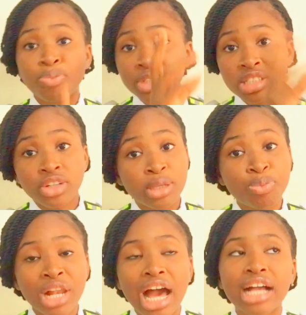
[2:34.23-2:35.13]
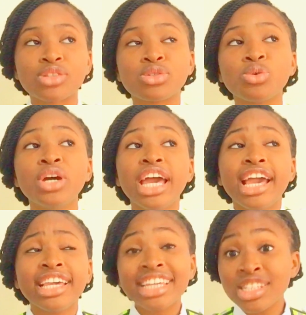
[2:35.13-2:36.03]
put it on a plaque. So
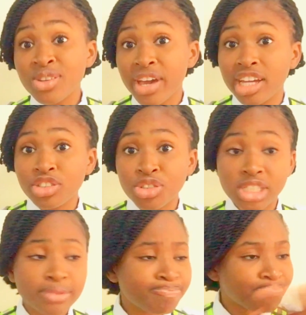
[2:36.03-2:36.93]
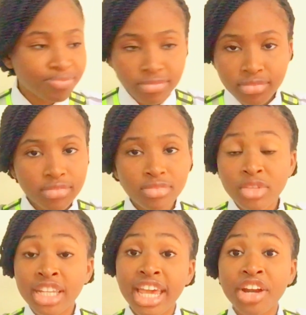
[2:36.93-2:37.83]
in case you're entering
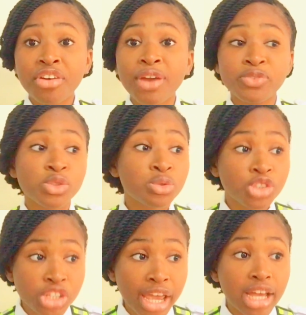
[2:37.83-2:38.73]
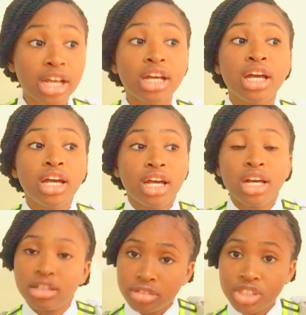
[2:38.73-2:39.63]
an aircraft, you could check,
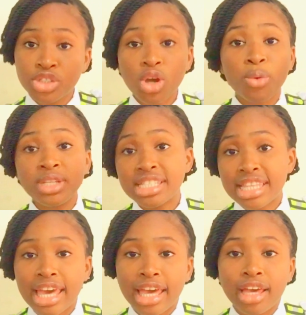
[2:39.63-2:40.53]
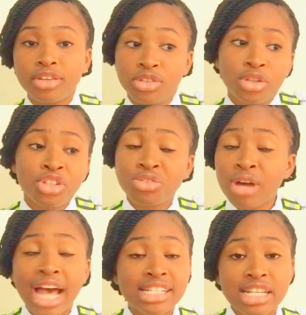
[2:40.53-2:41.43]
it's always there. You could
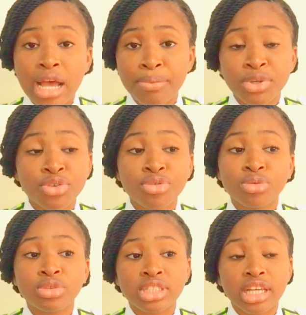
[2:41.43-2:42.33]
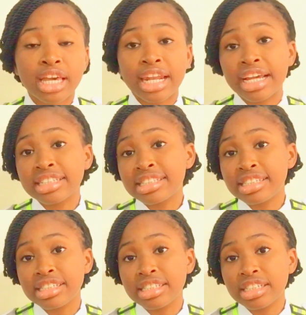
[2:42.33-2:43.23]
ask the cabin crews that, can I
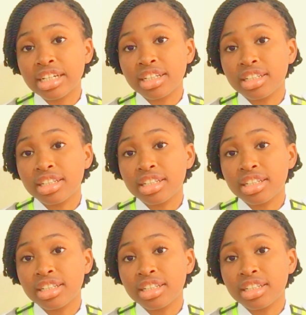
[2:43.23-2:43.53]
see